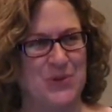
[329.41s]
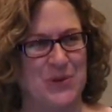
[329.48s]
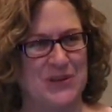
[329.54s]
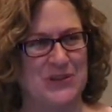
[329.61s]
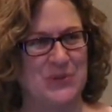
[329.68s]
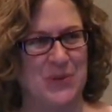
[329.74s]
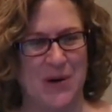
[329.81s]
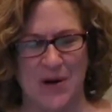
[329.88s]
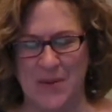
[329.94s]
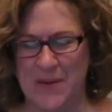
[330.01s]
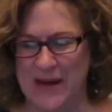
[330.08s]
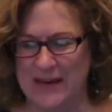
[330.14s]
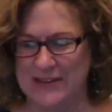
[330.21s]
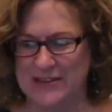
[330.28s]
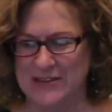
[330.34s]
to
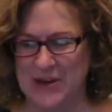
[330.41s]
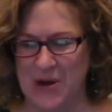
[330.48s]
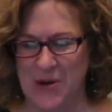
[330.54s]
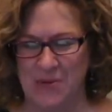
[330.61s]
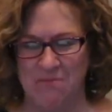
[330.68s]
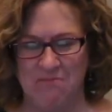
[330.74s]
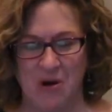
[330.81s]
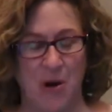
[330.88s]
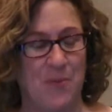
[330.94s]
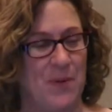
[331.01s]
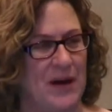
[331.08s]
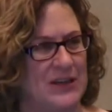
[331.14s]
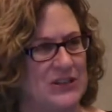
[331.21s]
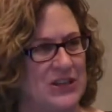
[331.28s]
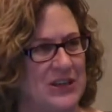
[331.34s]
experiment, so no
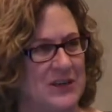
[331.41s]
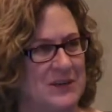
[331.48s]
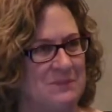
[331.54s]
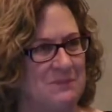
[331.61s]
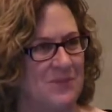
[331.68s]
budget,